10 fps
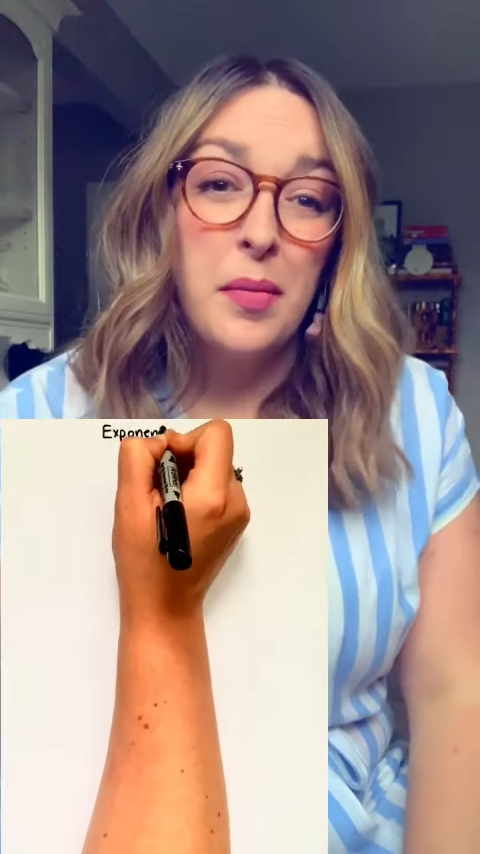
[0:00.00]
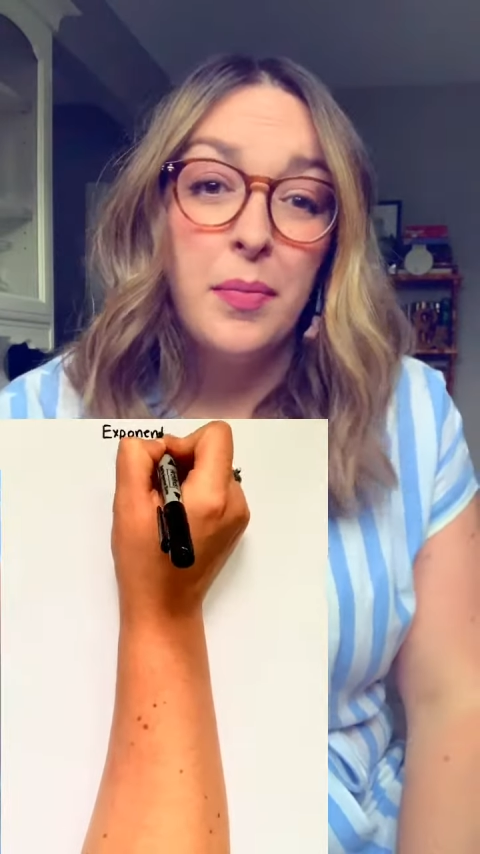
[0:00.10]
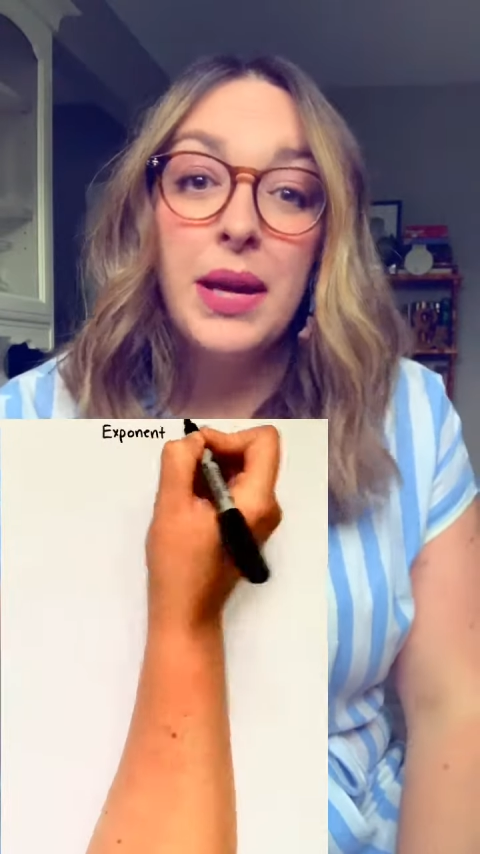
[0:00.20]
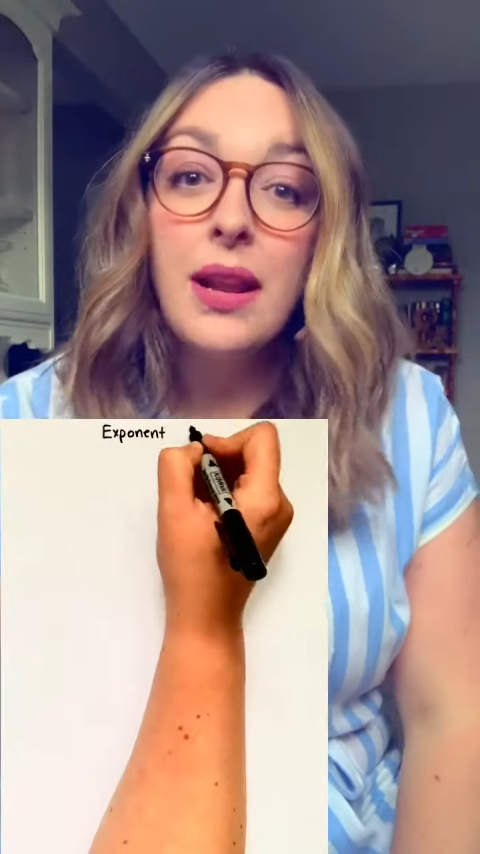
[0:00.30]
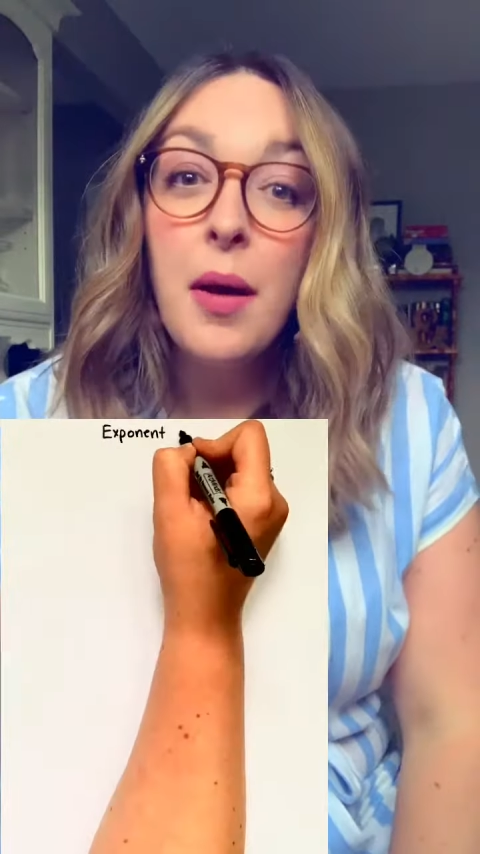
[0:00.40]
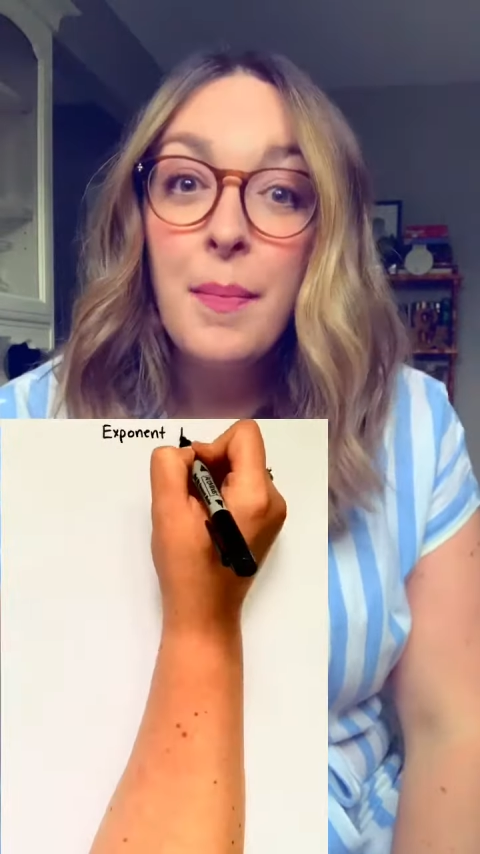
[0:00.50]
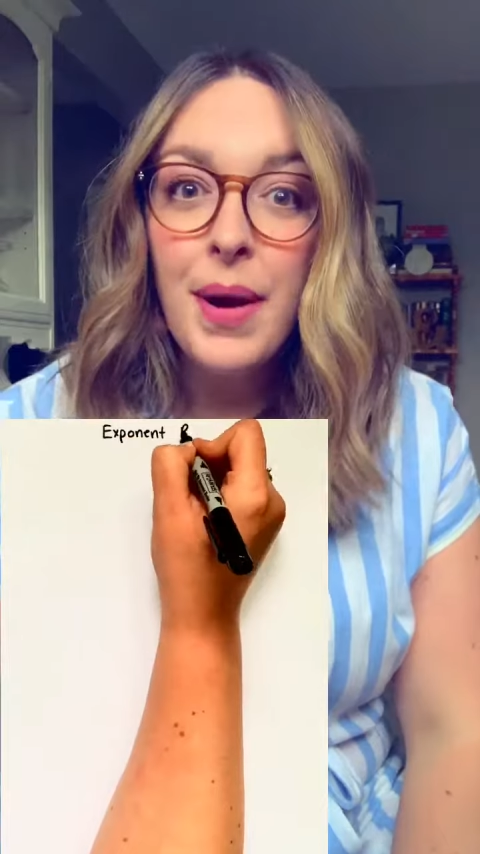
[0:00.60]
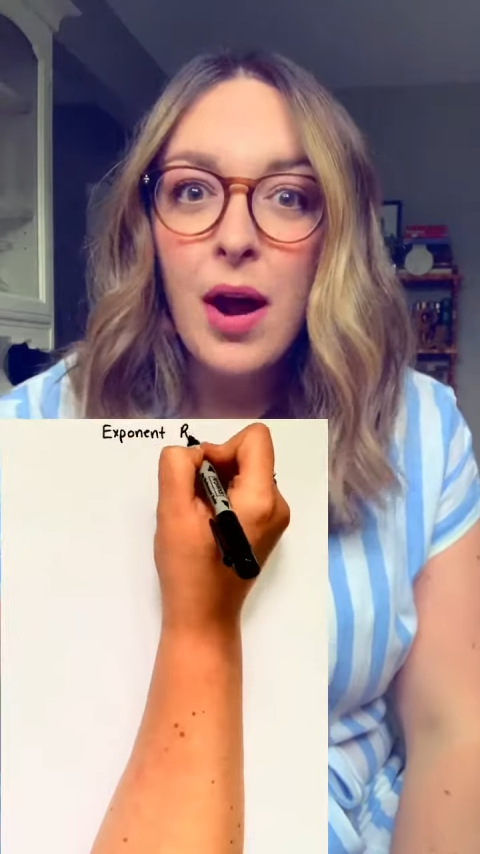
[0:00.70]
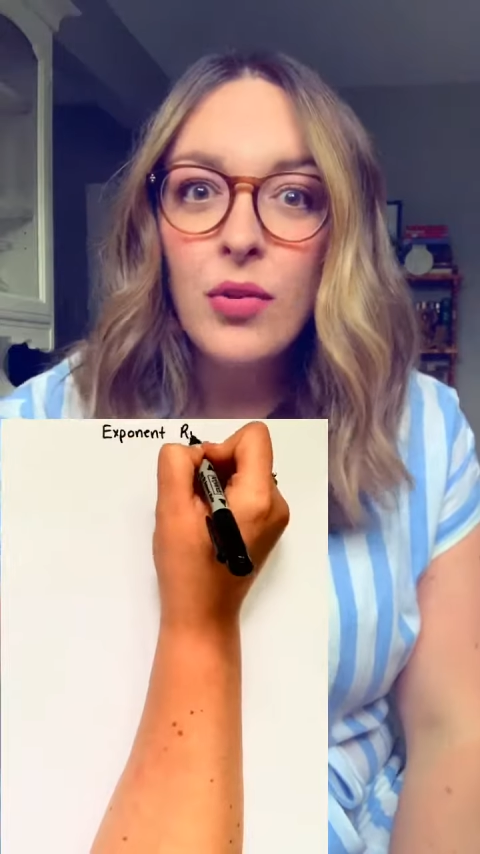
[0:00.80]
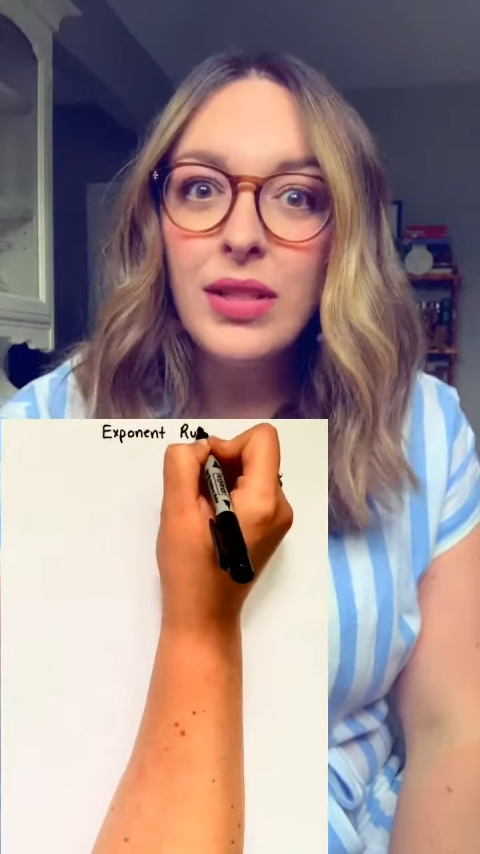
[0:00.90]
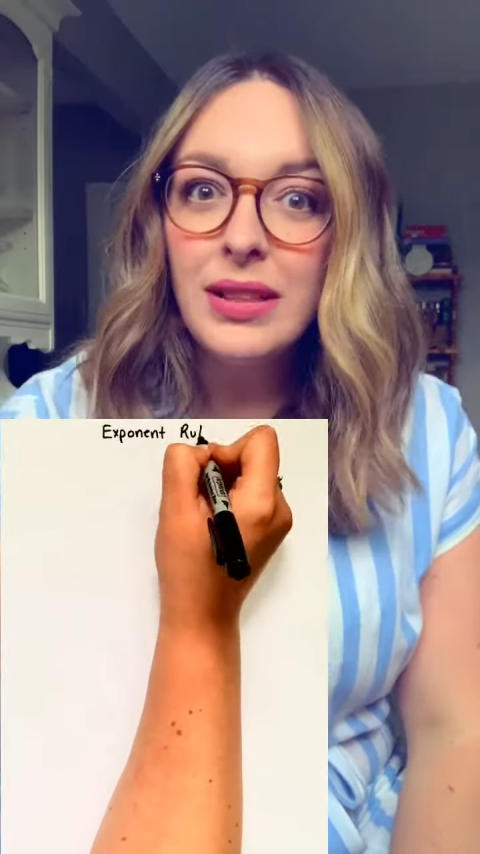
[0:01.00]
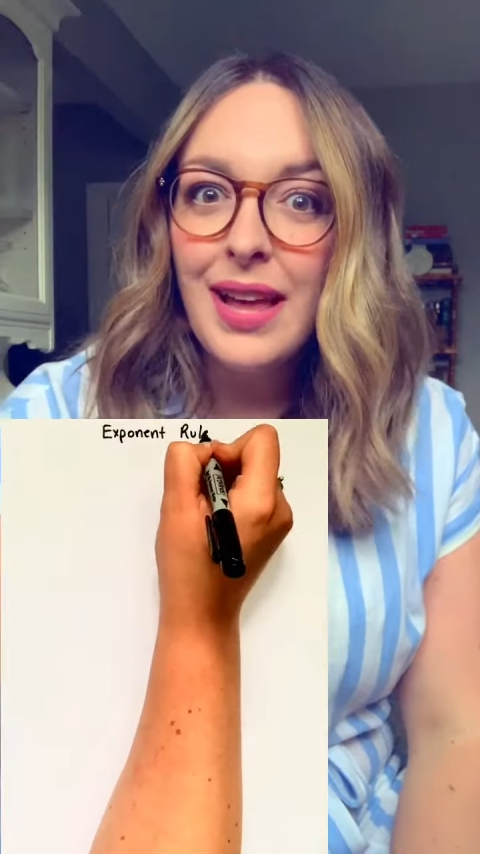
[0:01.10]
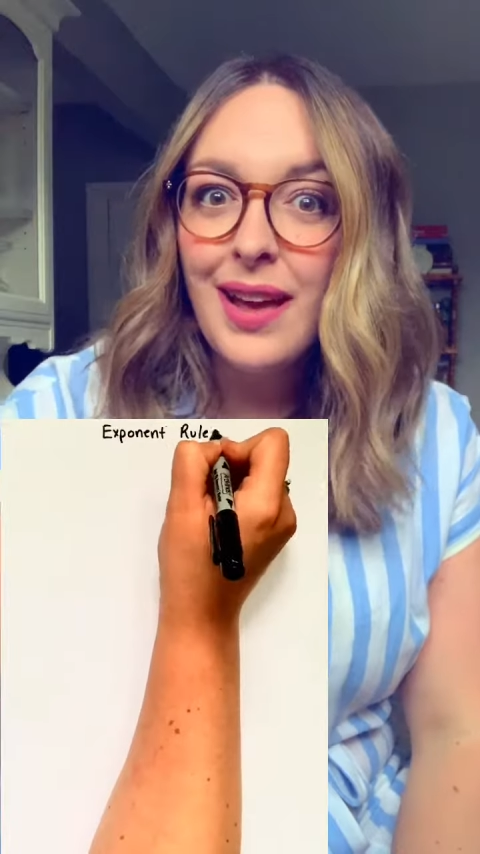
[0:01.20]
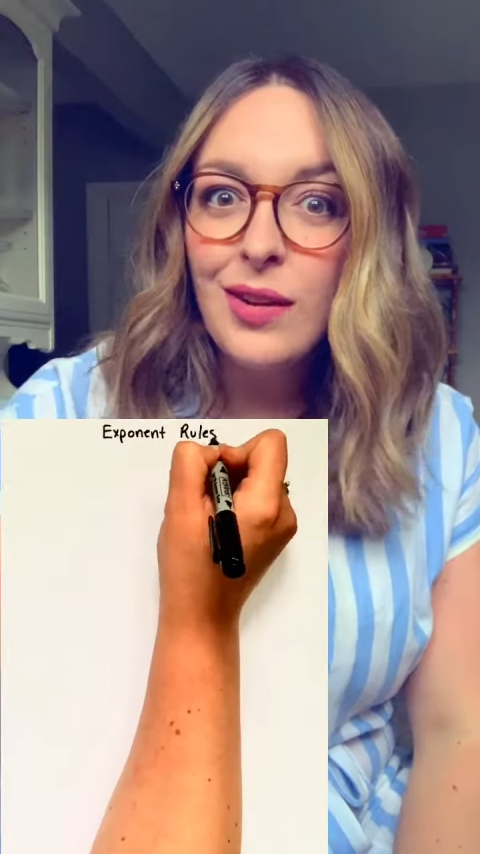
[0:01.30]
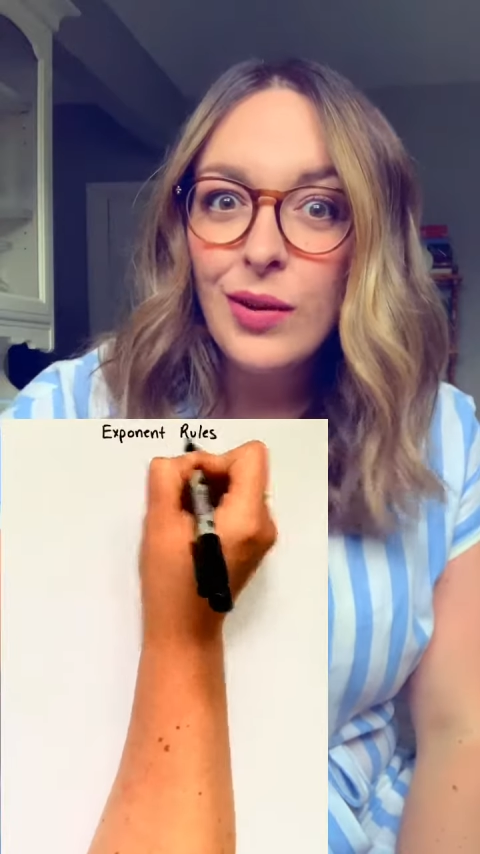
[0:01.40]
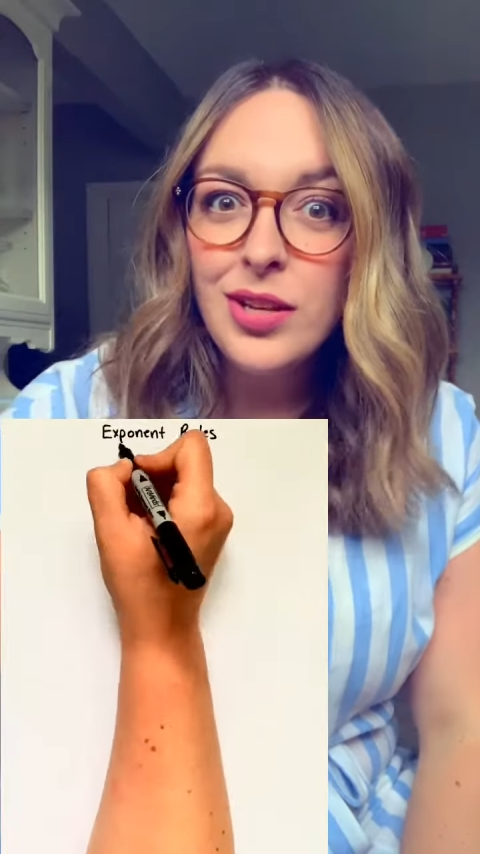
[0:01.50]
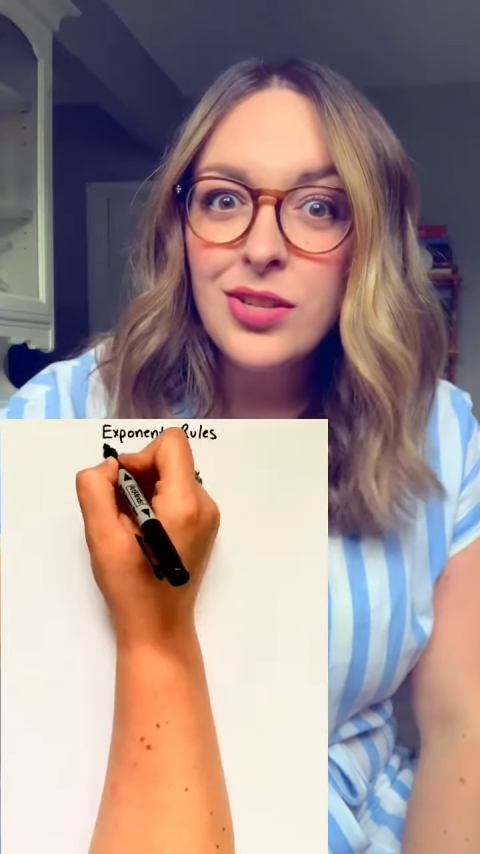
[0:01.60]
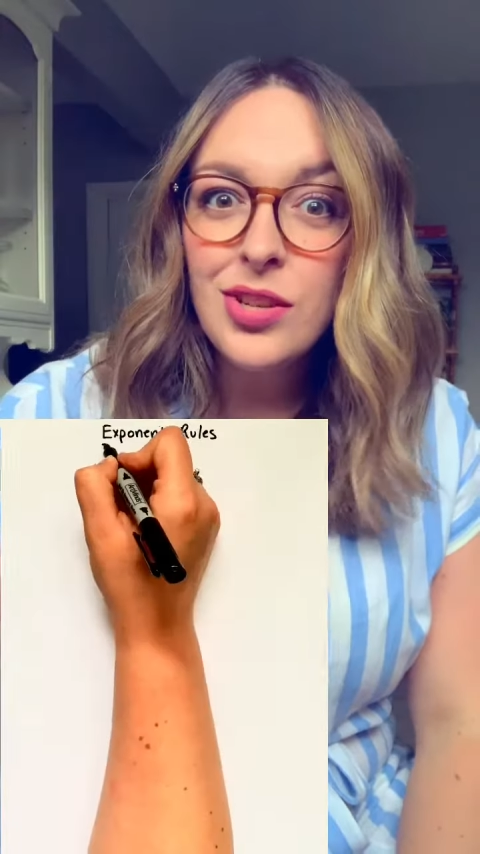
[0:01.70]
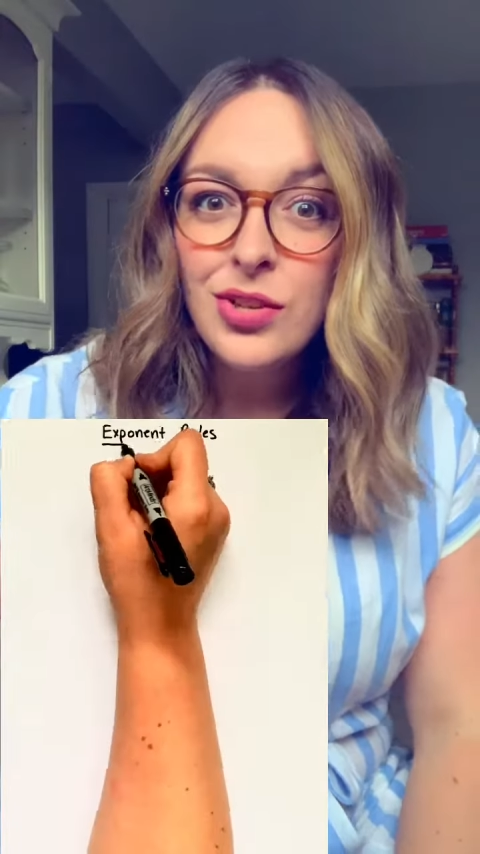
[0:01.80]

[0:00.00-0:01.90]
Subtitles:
bit about the language